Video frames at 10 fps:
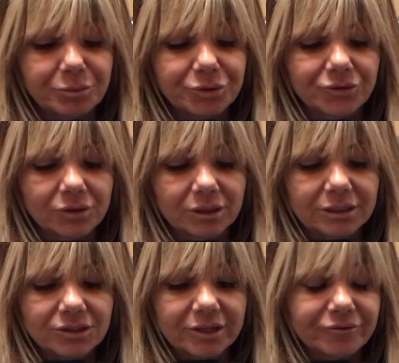
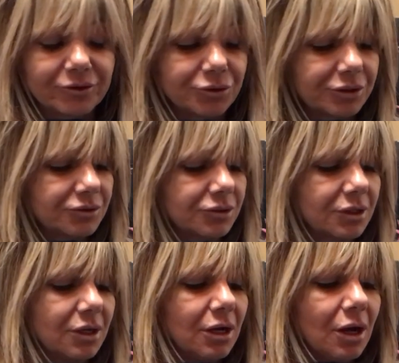personally. Stay focused.
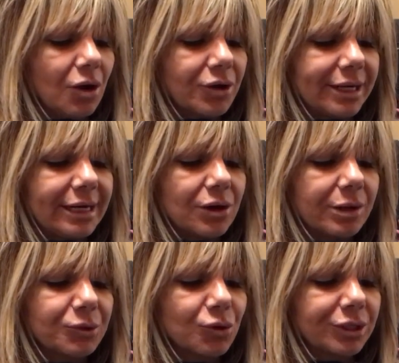Okay, now
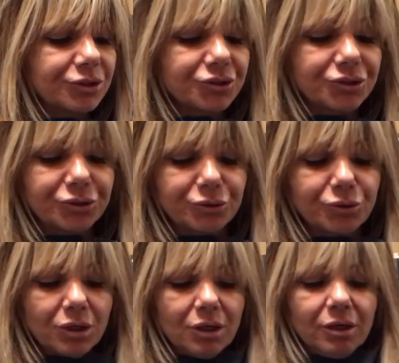I'm going
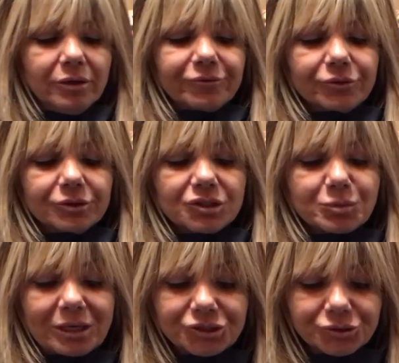to, for a
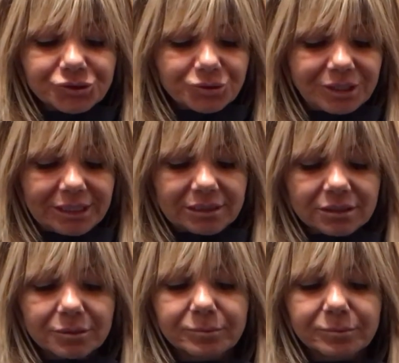special treat,